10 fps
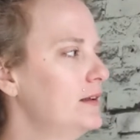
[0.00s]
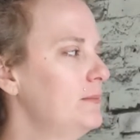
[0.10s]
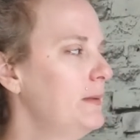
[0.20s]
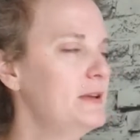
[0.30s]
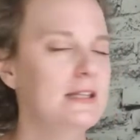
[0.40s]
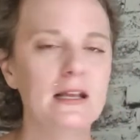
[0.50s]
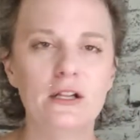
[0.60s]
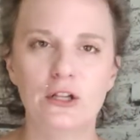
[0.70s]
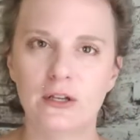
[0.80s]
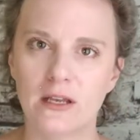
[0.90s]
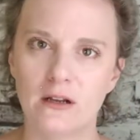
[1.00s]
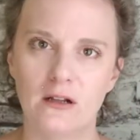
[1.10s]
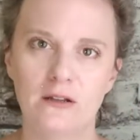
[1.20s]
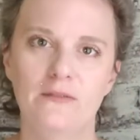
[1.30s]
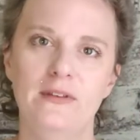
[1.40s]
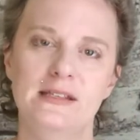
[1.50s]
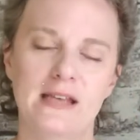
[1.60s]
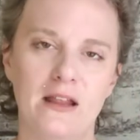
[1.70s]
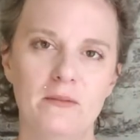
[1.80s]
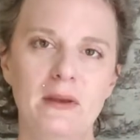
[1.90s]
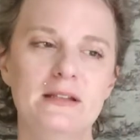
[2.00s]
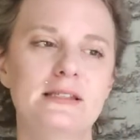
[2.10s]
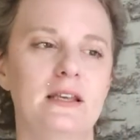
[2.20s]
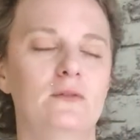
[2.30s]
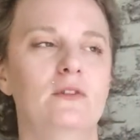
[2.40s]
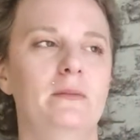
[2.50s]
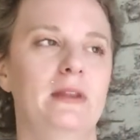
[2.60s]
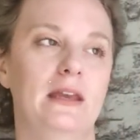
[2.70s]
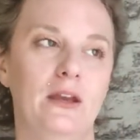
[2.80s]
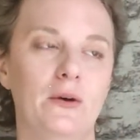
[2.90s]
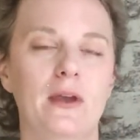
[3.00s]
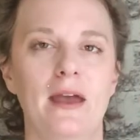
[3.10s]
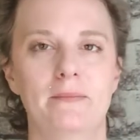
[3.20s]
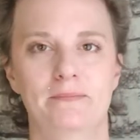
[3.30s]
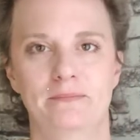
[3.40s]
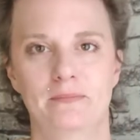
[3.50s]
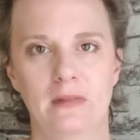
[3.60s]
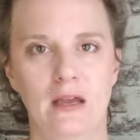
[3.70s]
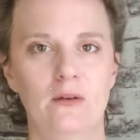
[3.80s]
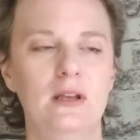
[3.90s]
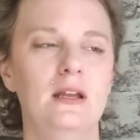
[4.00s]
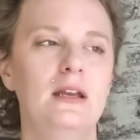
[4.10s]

maybe take a look at all of these elements and really be like, okay, how can